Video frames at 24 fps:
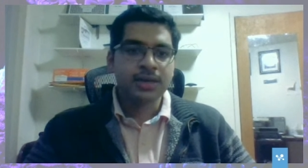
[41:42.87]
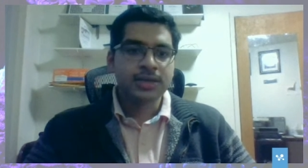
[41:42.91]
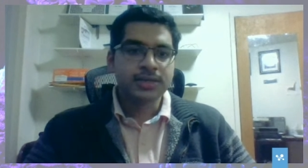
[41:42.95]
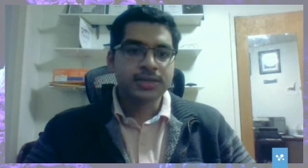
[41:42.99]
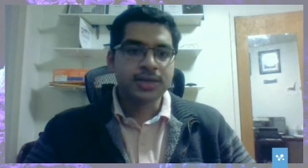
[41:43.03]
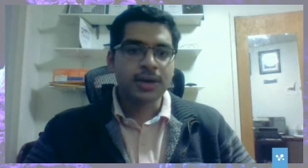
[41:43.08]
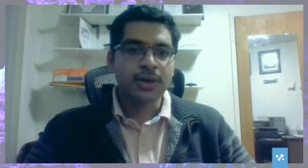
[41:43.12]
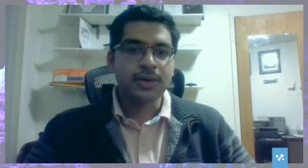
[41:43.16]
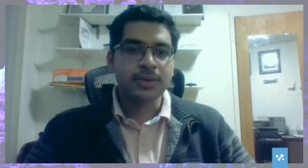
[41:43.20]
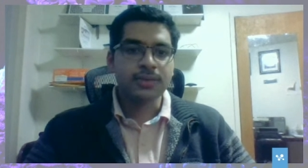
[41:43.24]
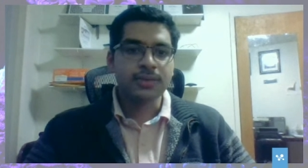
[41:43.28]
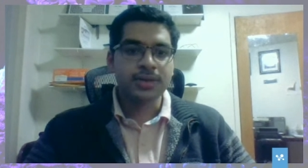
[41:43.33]

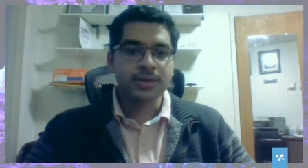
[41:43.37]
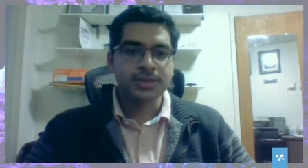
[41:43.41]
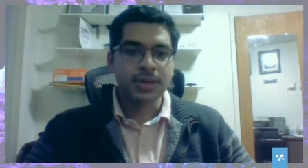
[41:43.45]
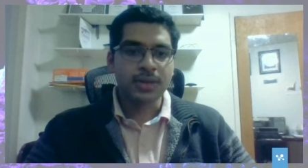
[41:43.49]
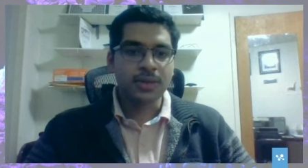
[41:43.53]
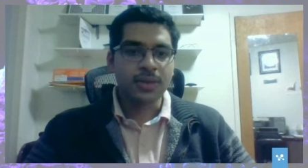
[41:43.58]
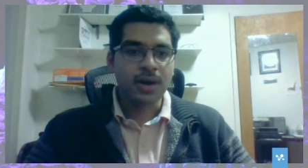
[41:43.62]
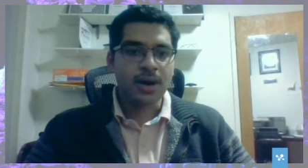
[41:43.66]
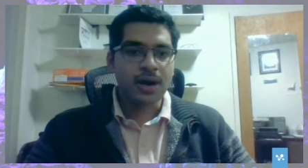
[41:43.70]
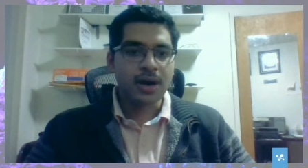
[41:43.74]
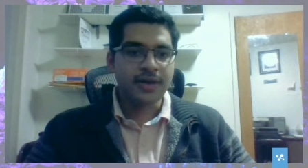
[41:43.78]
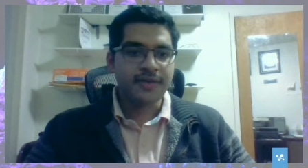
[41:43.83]
So there's
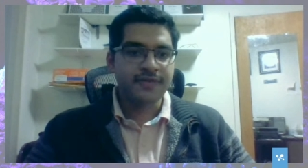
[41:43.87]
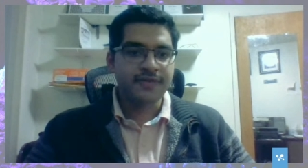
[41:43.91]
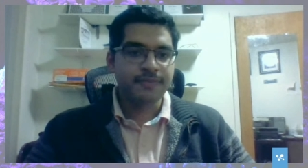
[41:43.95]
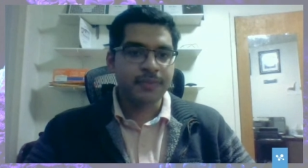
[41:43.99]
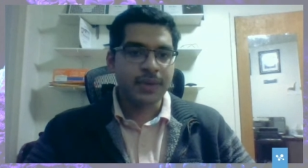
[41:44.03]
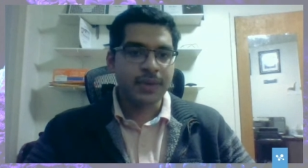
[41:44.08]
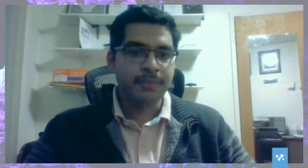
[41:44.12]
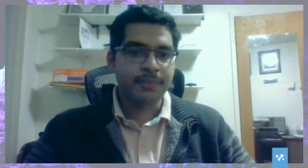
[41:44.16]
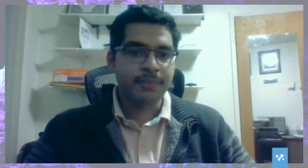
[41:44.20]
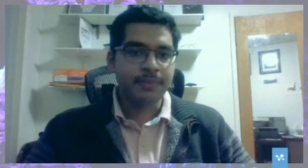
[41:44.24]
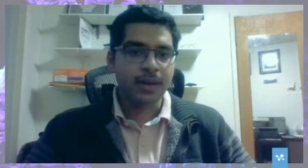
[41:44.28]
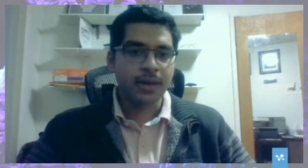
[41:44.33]
a lot of
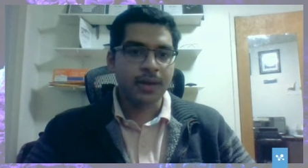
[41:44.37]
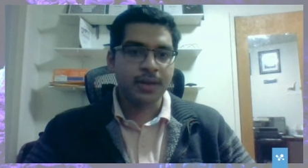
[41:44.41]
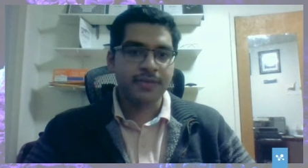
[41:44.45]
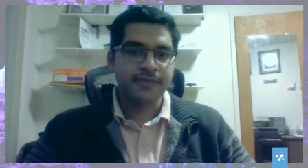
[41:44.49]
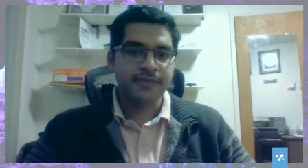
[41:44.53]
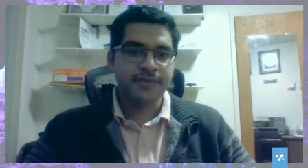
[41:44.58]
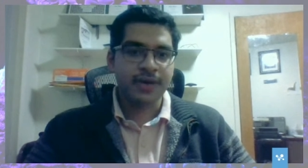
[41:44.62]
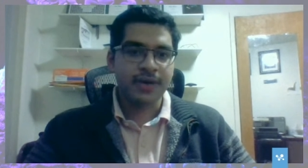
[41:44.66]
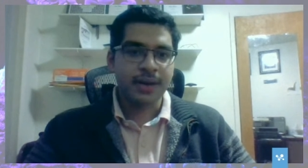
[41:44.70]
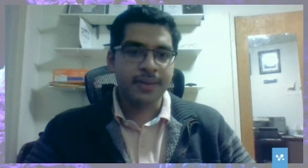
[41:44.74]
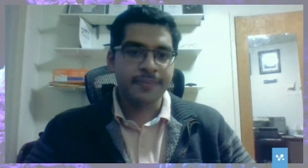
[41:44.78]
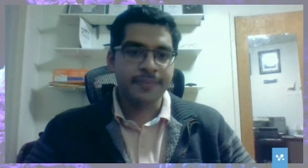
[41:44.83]

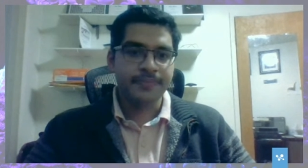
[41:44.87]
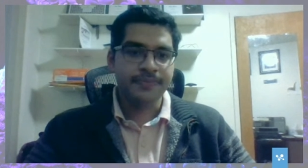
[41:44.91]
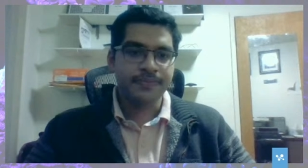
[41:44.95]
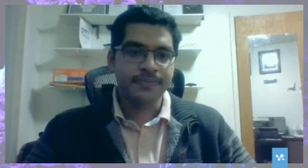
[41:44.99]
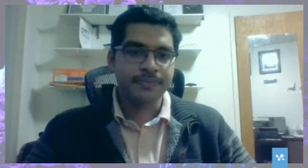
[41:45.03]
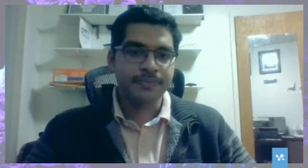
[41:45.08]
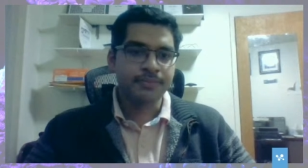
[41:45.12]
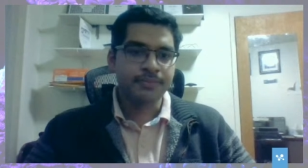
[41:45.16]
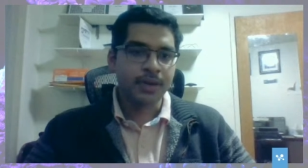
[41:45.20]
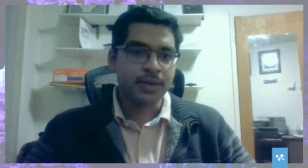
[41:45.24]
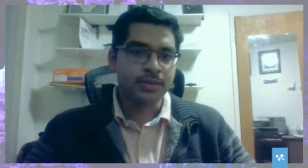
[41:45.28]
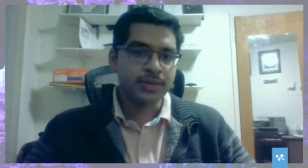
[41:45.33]
people
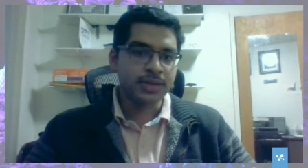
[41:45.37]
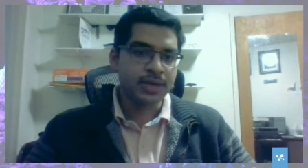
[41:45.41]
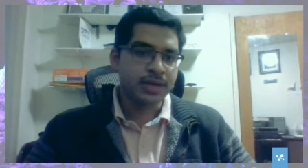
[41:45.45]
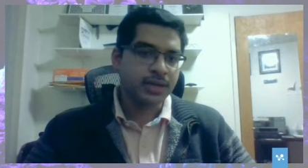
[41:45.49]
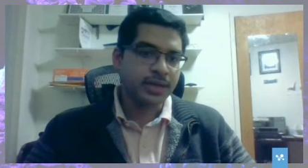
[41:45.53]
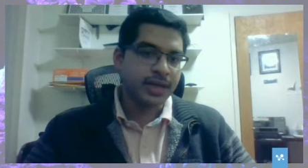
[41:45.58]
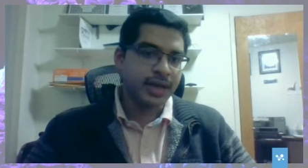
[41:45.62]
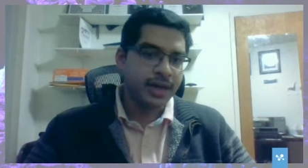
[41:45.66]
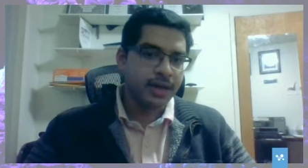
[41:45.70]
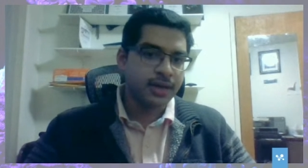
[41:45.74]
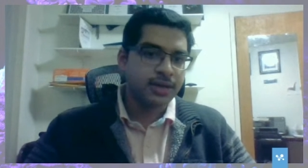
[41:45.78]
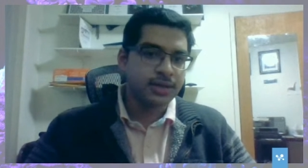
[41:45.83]
from both the
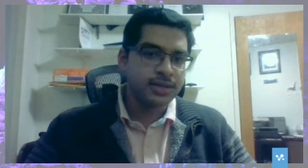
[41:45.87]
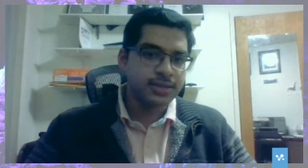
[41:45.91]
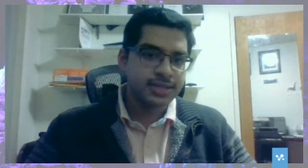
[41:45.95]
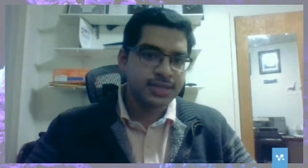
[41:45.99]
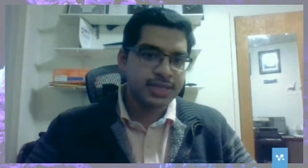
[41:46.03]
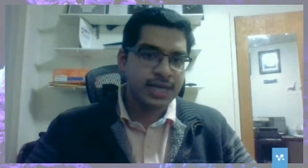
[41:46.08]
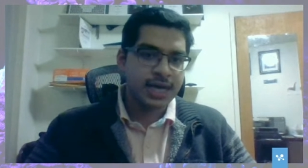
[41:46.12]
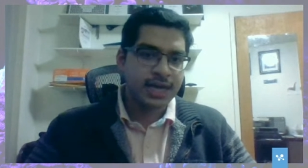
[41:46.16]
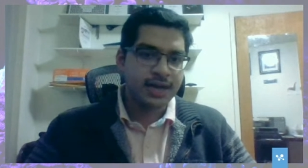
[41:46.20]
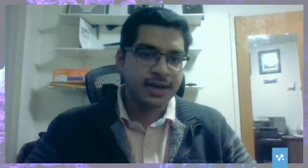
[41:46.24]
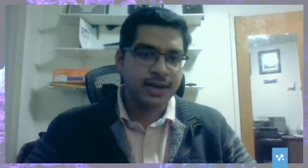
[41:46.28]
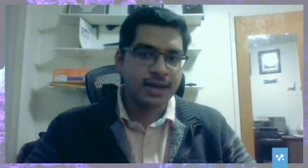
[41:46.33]
clinical
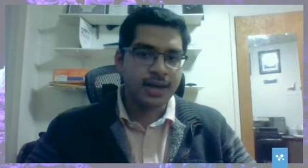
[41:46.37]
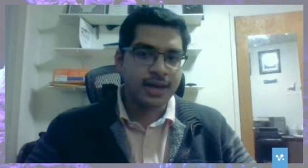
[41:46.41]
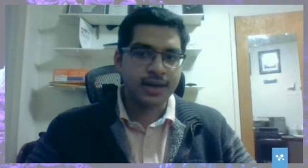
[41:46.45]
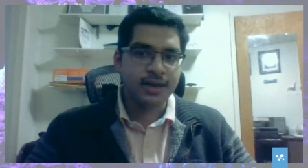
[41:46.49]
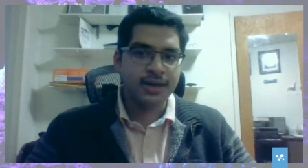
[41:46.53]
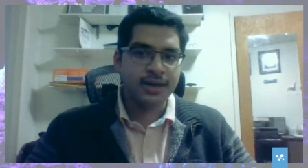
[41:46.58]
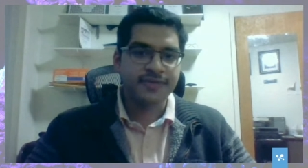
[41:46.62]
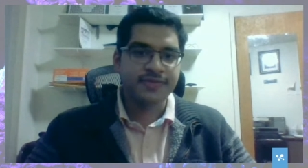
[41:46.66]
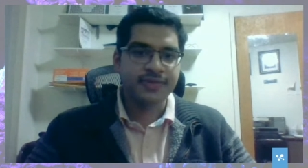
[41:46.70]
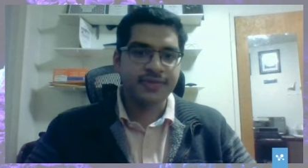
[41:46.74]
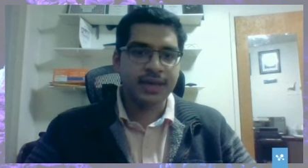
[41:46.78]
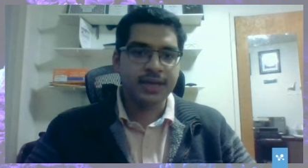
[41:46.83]
side
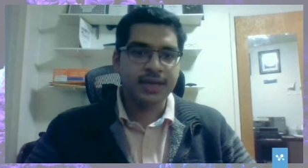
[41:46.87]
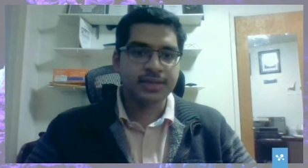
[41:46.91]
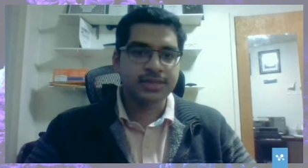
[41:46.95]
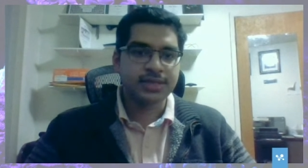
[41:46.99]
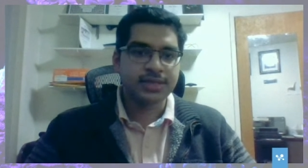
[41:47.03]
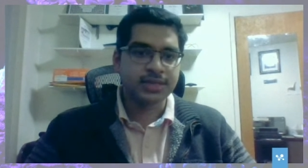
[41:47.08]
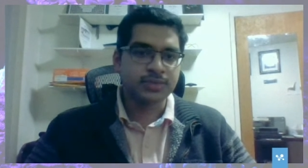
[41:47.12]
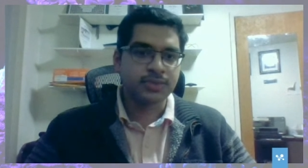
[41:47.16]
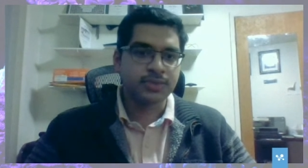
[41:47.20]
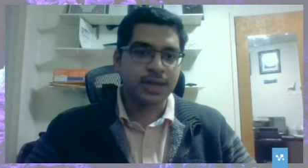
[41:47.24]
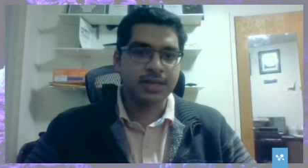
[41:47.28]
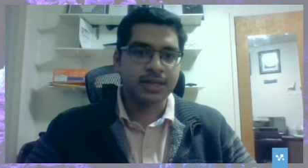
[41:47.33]
of
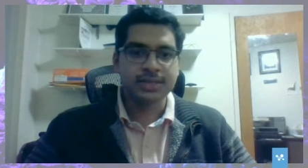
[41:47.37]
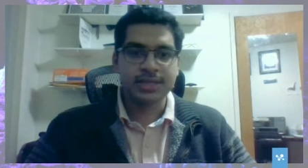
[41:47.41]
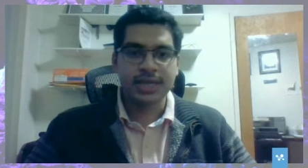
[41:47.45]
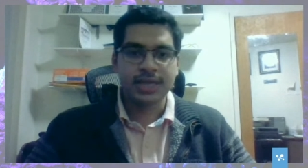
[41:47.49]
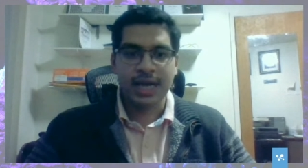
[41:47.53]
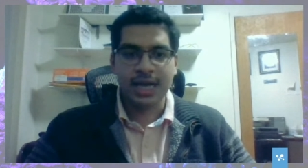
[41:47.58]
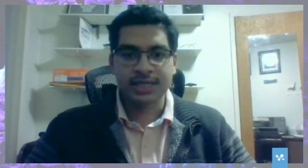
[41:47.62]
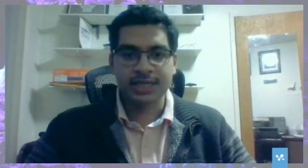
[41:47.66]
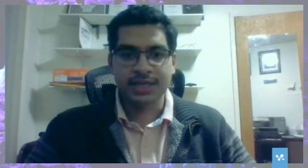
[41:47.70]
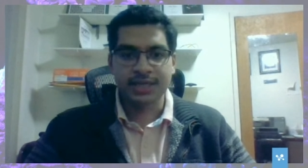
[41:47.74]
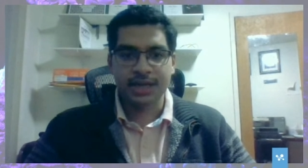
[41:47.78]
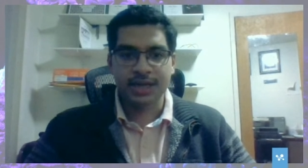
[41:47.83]
things as well as
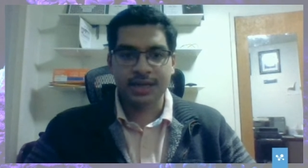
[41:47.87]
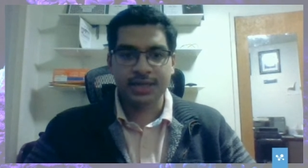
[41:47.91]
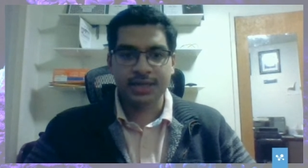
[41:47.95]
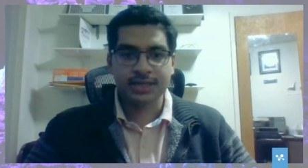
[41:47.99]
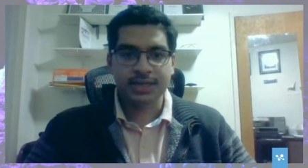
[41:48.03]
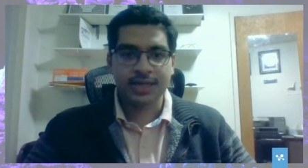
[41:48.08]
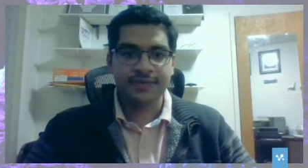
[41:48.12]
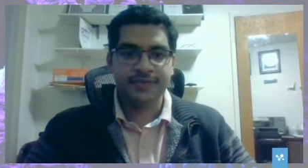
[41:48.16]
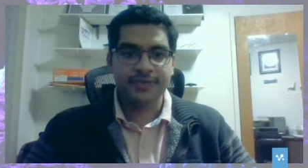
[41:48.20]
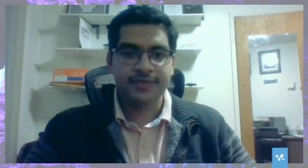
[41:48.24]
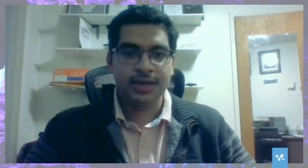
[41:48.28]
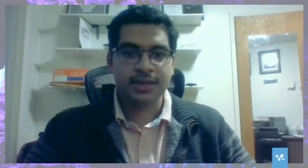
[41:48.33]
the engineering
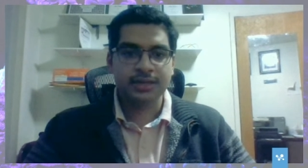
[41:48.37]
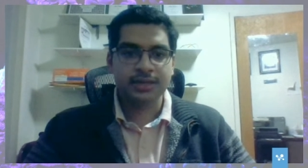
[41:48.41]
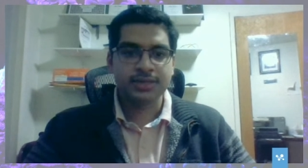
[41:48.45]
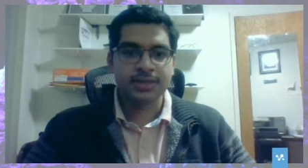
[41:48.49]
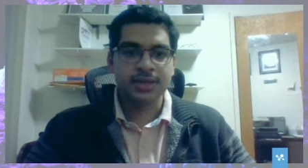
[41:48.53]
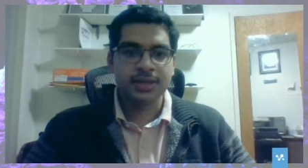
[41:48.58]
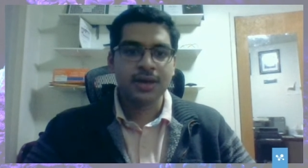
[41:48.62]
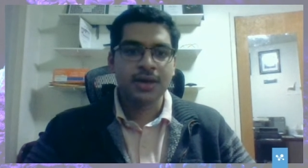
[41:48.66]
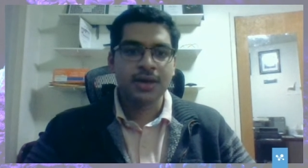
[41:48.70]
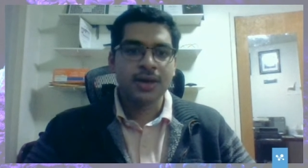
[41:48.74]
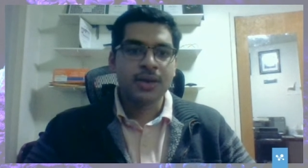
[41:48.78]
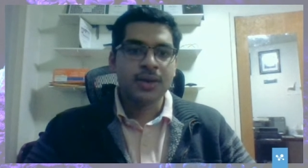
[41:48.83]
side of
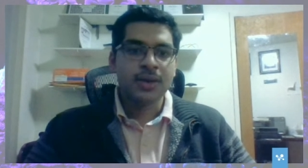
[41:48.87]
things